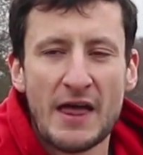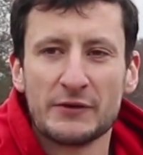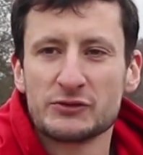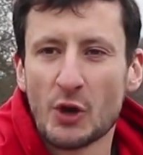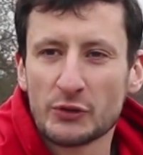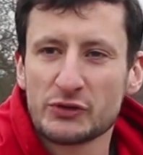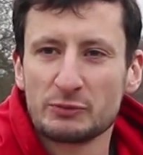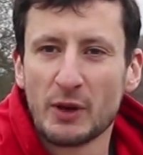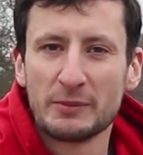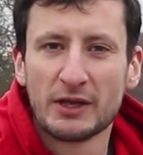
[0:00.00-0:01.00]
There's also
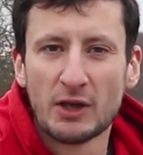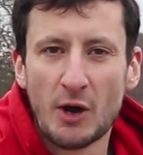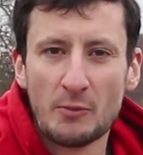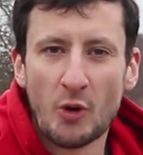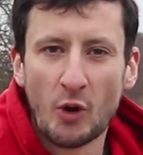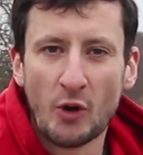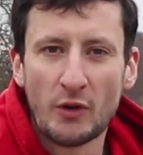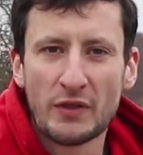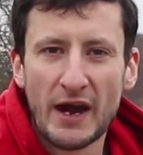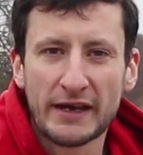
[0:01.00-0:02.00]
probably a lot more
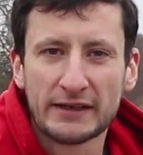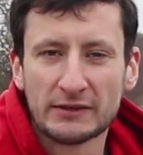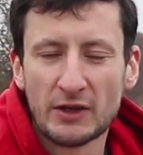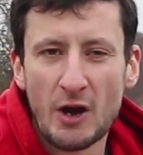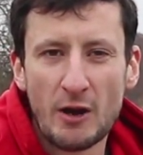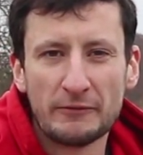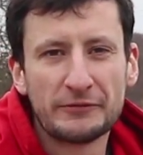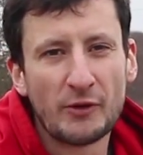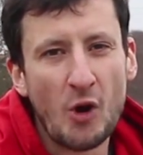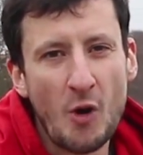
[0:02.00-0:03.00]
that I can learn
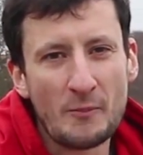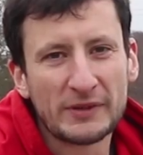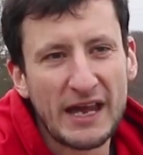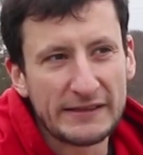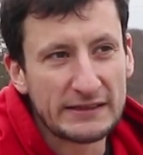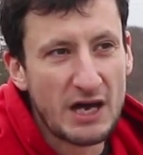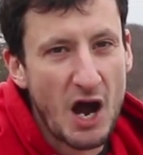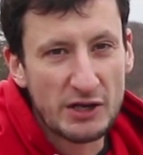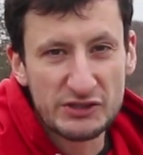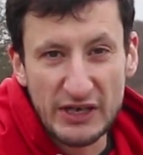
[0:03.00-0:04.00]
from getting the
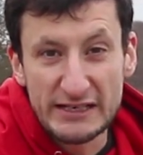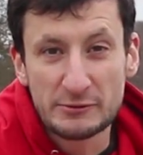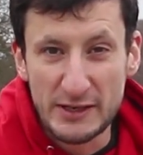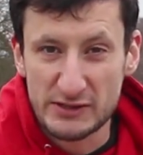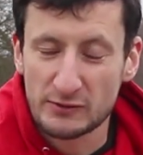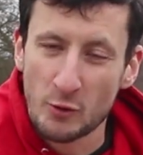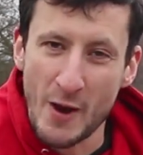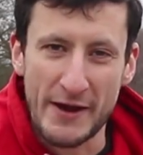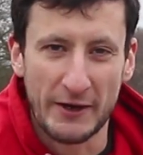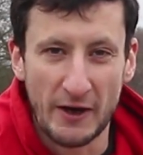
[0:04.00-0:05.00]
car sideways
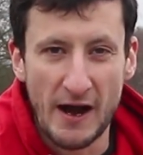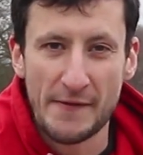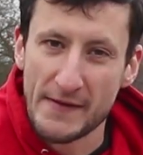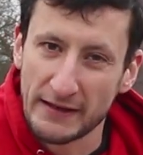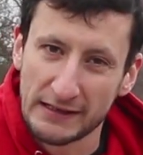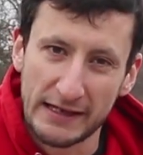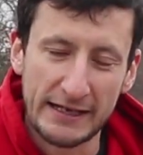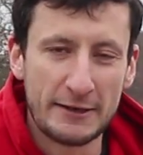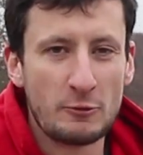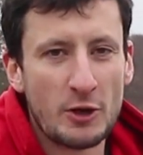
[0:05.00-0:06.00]
quicker and then
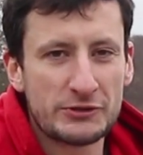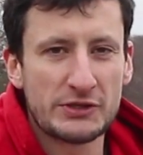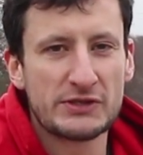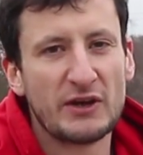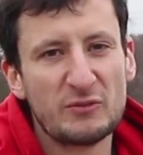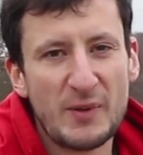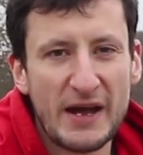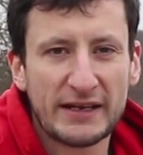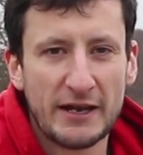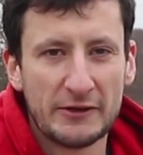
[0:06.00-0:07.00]
letting it wash itself
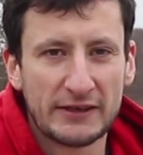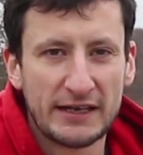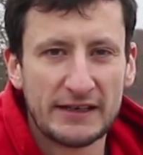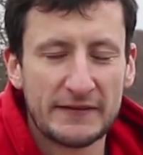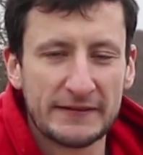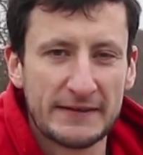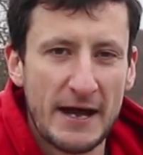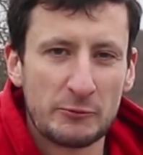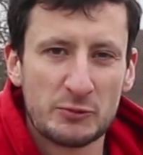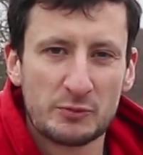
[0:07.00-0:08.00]
back out again. I think
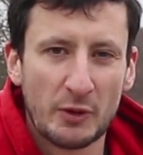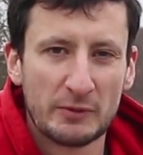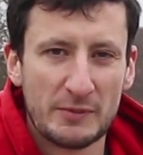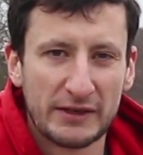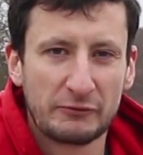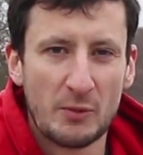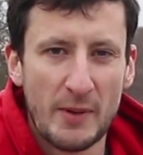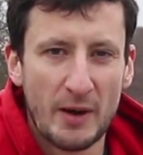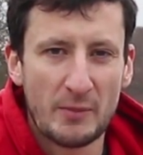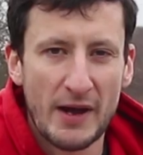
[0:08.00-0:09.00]
that would probably make for a
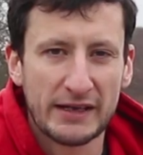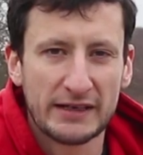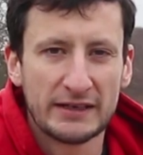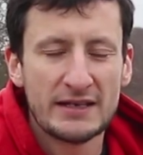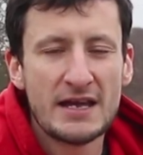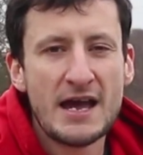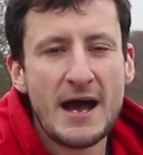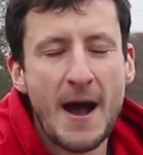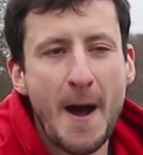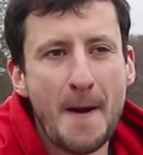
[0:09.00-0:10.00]
better backie.
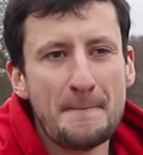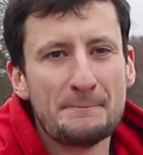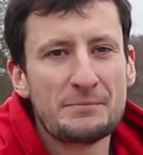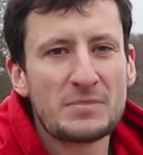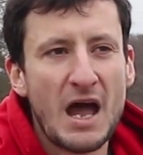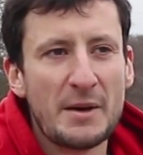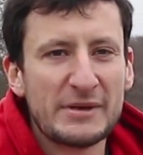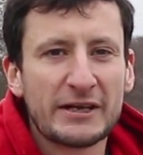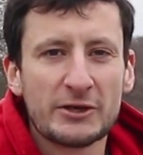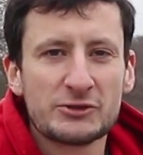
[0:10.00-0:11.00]
I'm
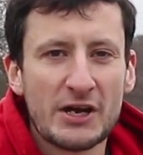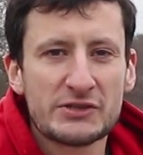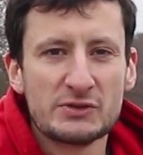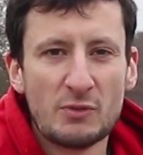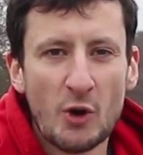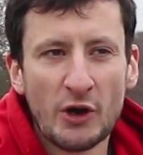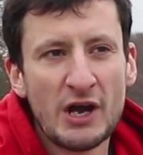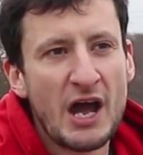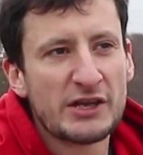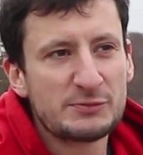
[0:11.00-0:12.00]
eager to try some more,
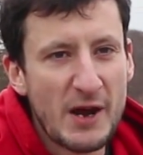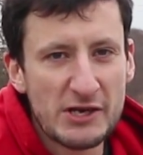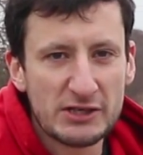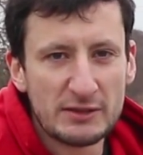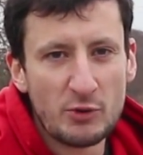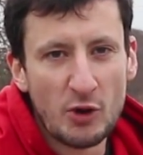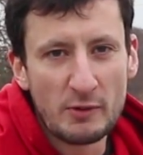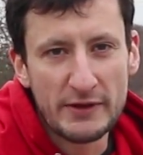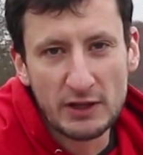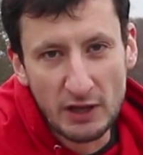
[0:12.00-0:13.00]
especially more
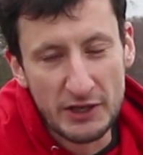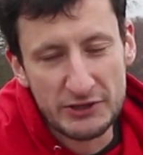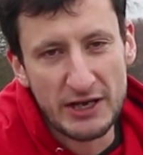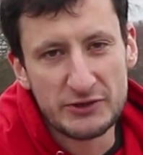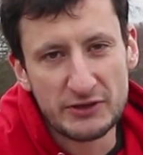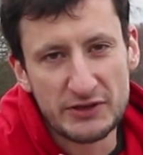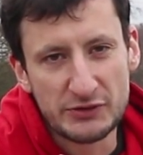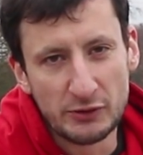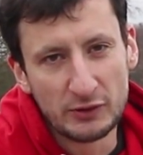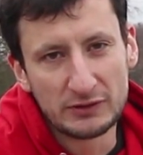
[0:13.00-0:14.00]
with a clutch entry,
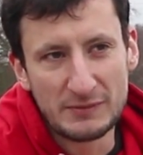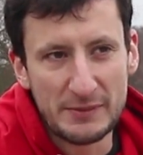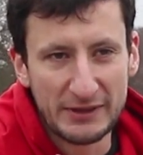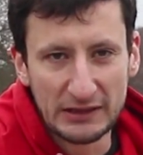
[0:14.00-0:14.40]
so maybe a